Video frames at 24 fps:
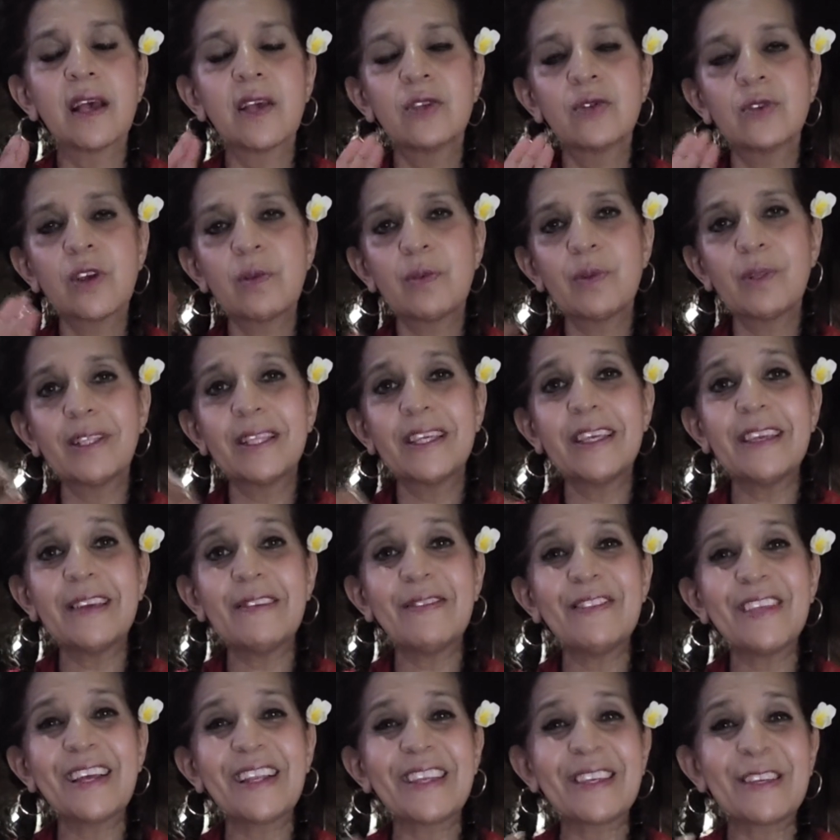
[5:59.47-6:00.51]
So I believe
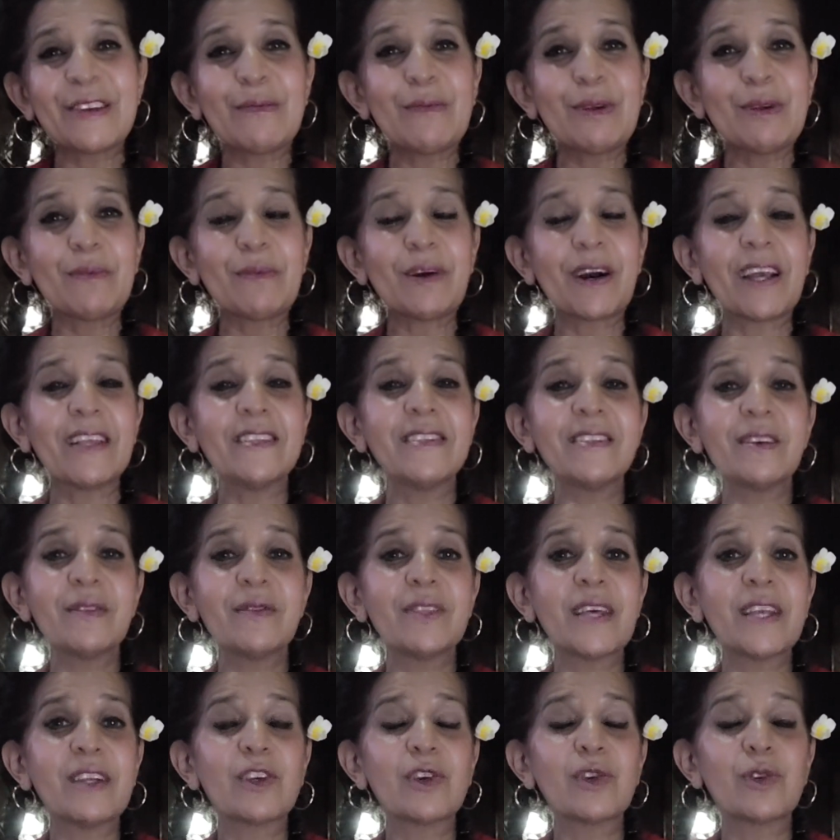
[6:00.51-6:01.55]
that human minds have
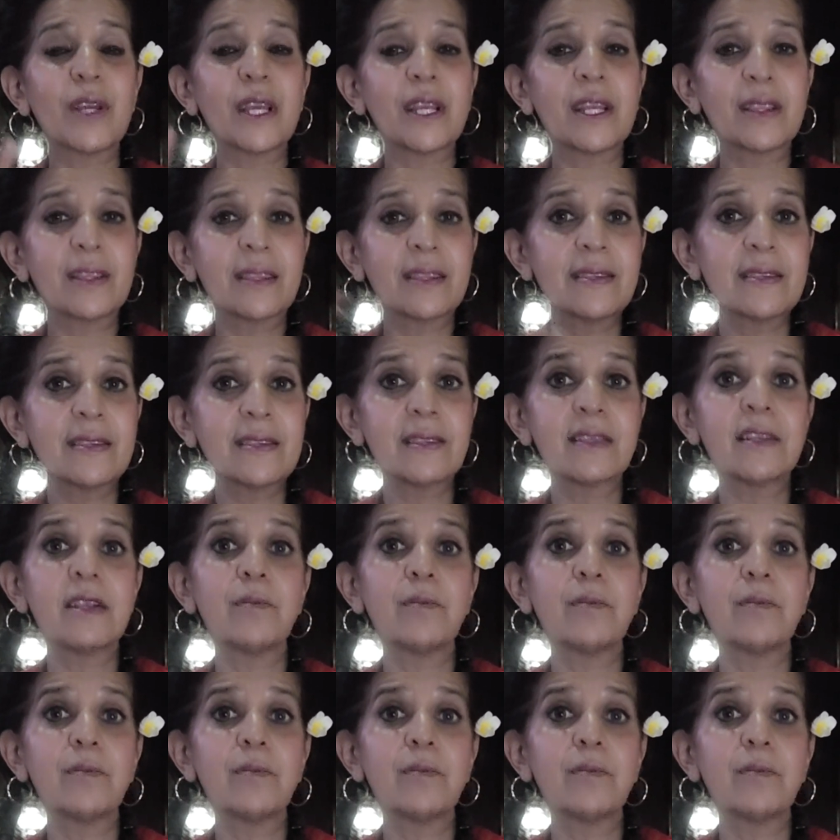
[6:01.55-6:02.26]
then created, this is an